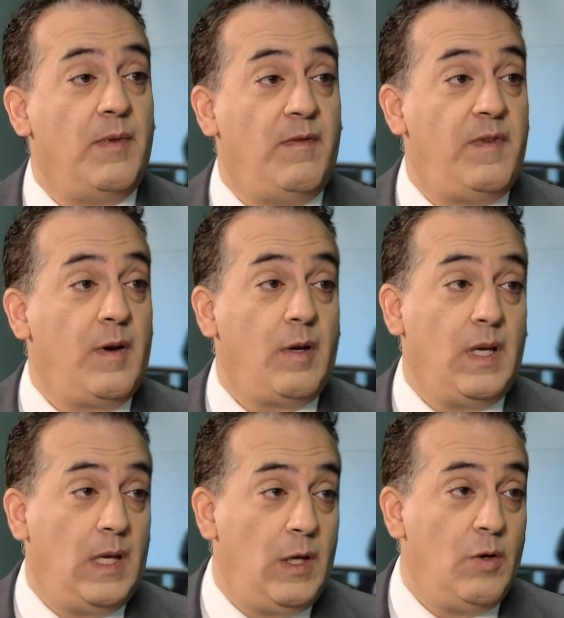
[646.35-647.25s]
Very
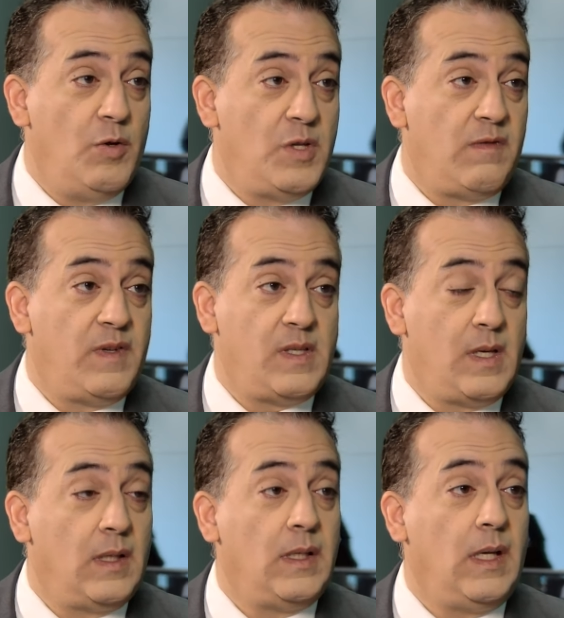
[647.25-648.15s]
huge
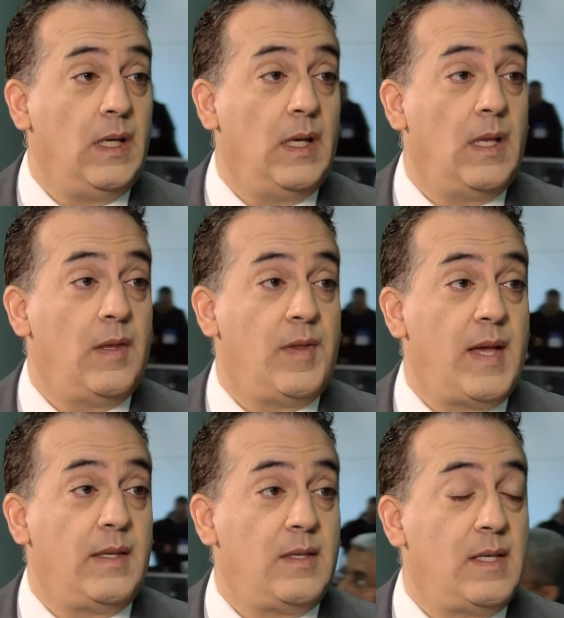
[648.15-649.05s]
facility
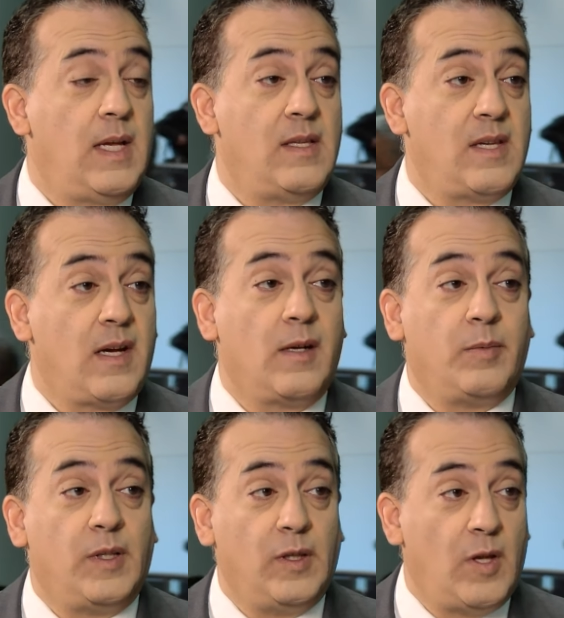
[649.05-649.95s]
that can suck up a
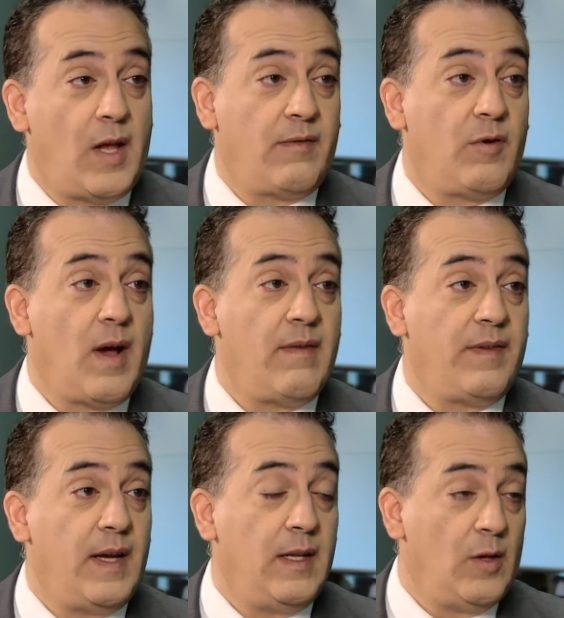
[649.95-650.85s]
lot of
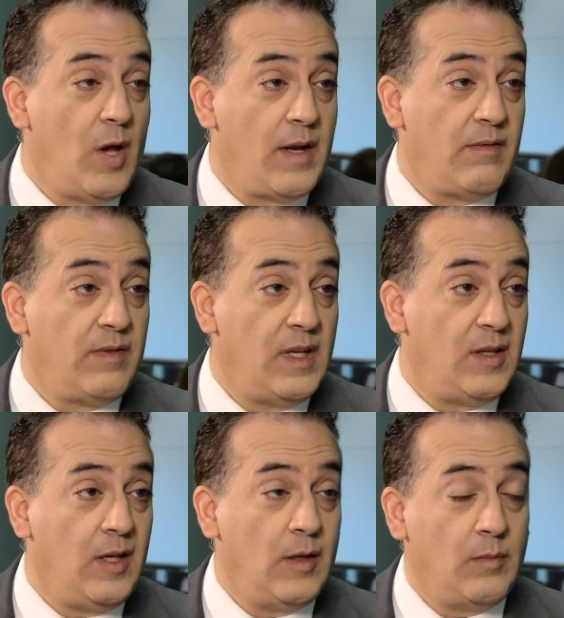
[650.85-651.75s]
graphite, a lot of
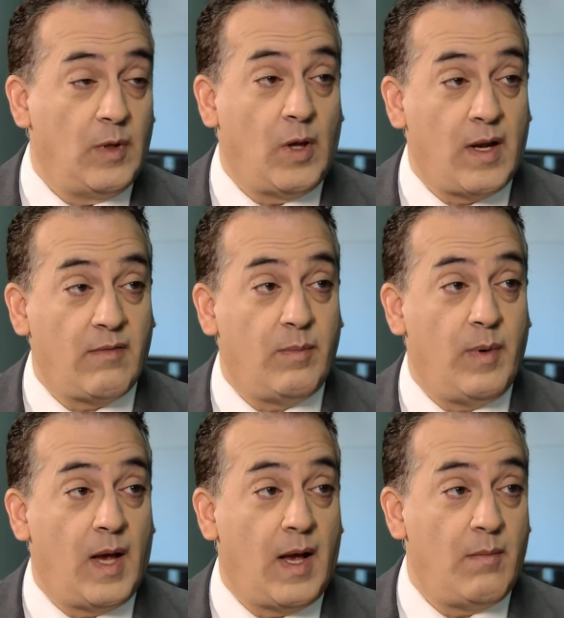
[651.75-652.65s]
lithium, a lot
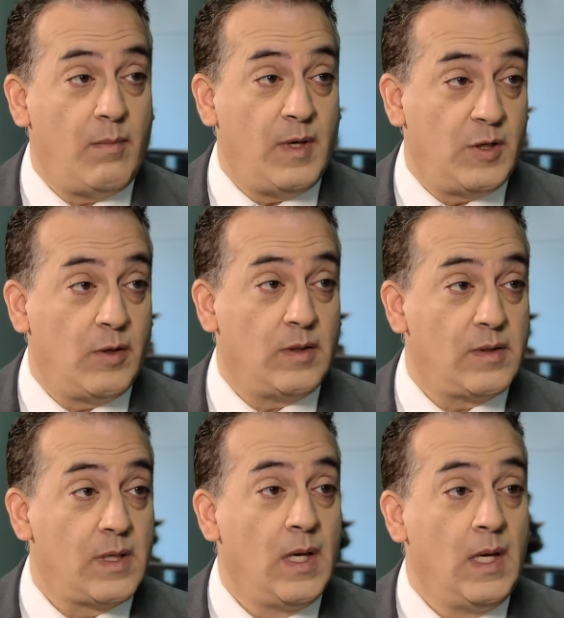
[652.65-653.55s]
of
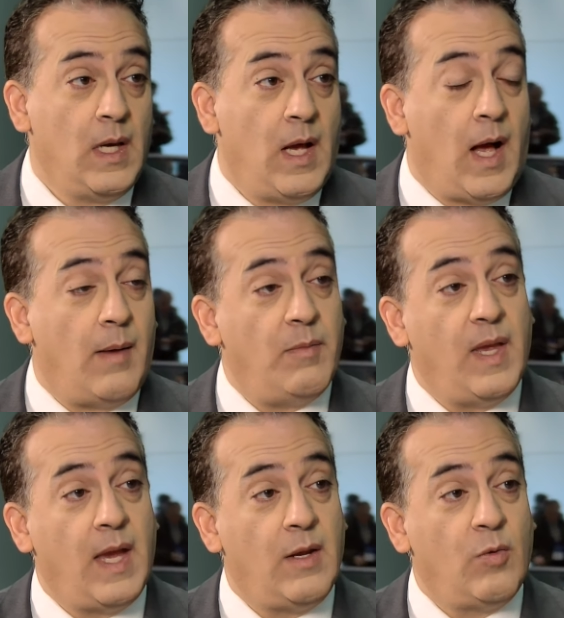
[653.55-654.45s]
materials,
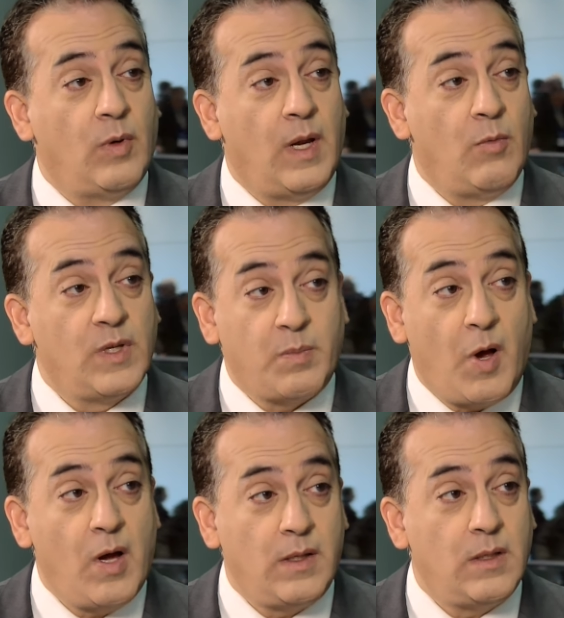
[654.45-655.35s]
and
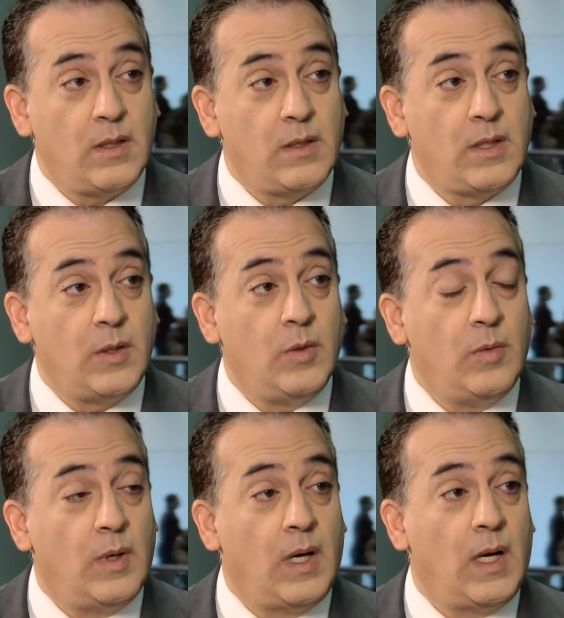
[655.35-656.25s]
respond
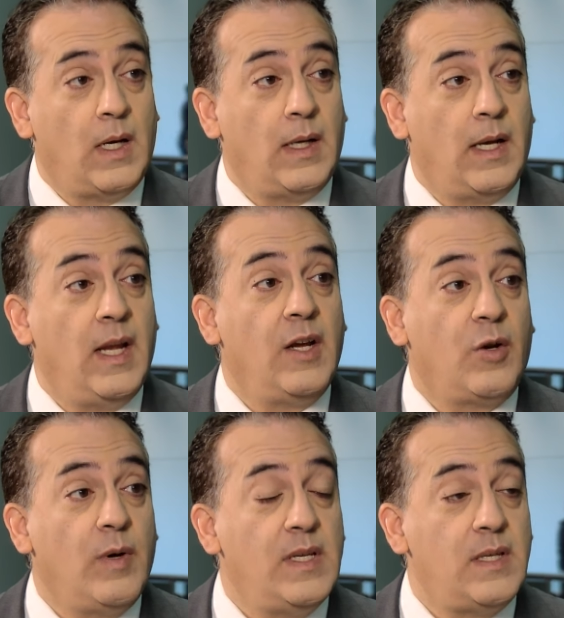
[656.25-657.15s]
to an
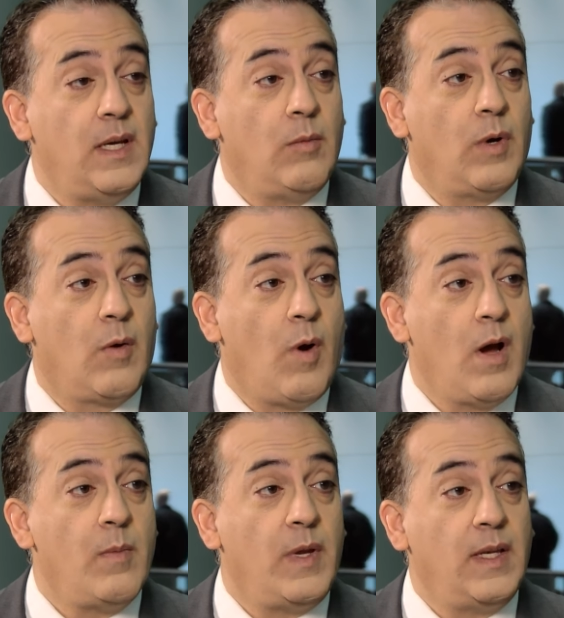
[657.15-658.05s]
increasing
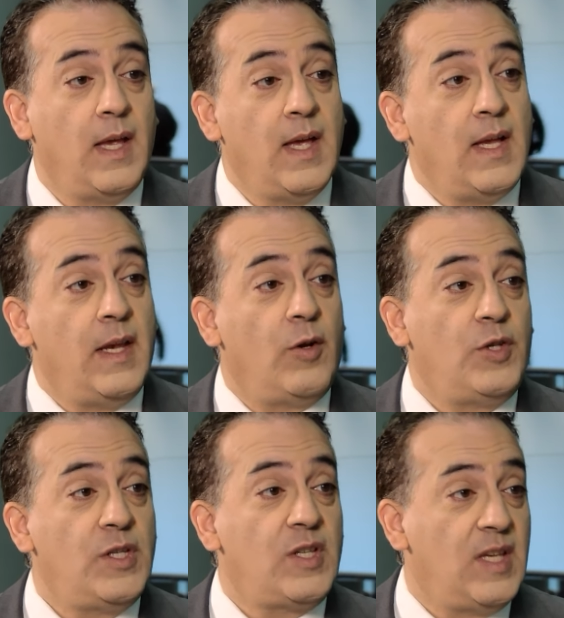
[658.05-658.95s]
requirement. Now
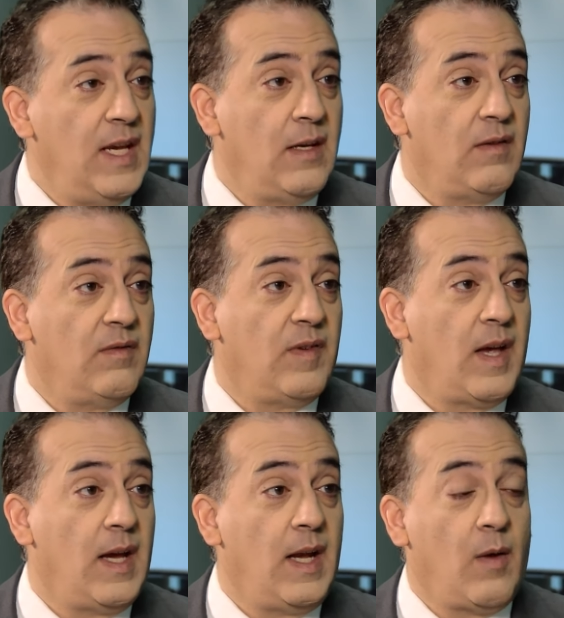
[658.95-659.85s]
just think of,
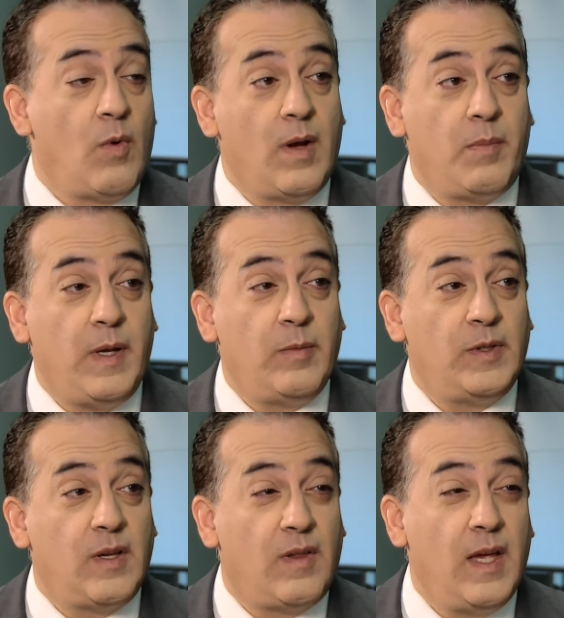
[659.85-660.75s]
and I want people
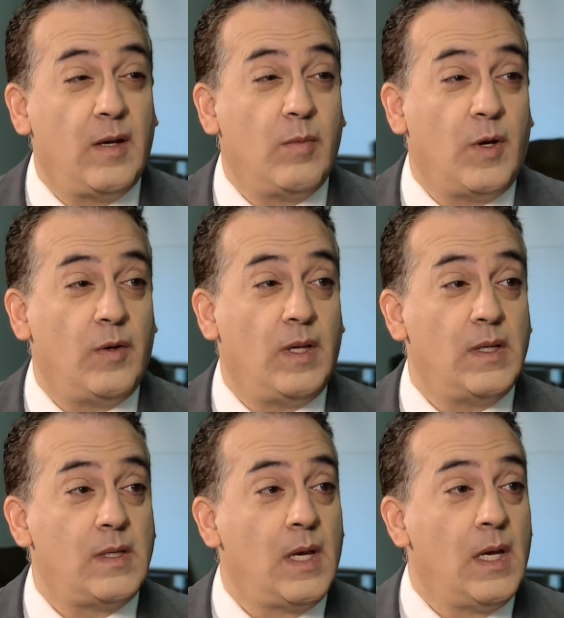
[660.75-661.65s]
to think about this,